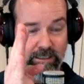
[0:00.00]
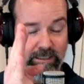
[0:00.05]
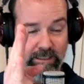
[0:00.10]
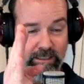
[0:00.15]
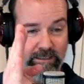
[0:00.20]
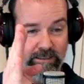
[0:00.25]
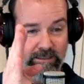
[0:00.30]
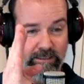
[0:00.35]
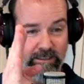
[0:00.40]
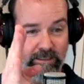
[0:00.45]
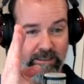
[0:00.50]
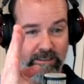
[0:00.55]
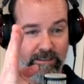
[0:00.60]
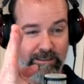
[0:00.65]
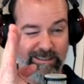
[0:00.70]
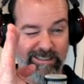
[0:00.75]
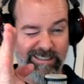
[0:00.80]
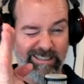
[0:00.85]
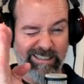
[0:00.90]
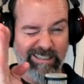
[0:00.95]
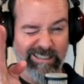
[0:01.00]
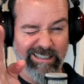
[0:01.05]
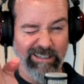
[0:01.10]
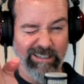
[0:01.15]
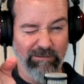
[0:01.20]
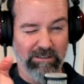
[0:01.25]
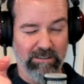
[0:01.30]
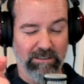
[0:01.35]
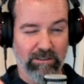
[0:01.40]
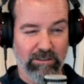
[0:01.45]
and then it
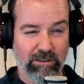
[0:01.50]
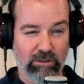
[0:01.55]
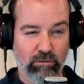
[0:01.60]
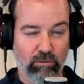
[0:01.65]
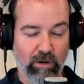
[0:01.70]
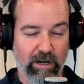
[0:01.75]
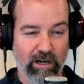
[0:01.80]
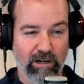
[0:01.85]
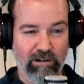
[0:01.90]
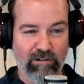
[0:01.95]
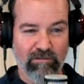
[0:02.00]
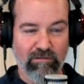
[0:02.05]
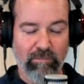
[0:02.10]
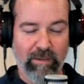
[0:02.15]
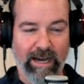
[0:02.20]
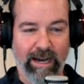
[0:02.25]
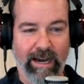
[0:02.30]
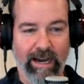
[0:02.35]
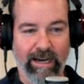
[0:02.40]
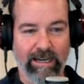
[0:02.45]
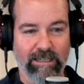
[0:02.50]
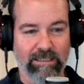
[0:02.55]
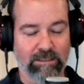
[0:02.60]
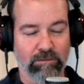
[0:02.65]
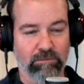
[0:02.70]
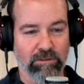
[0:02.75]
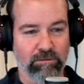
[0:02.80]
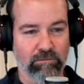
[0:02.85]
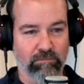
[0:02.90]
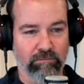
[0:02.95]
was 12 past
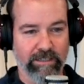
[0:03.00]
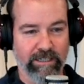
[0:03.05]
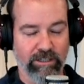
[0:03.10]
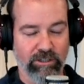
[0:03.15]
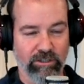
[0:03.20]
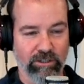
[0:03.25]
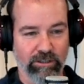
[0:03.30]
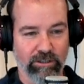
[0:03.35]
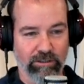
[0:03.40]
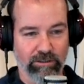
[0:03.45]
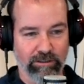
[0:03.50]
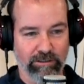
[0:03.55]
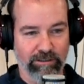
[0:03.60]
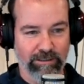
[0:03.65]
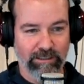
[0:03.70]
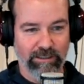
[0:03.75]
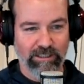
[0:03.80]
was regional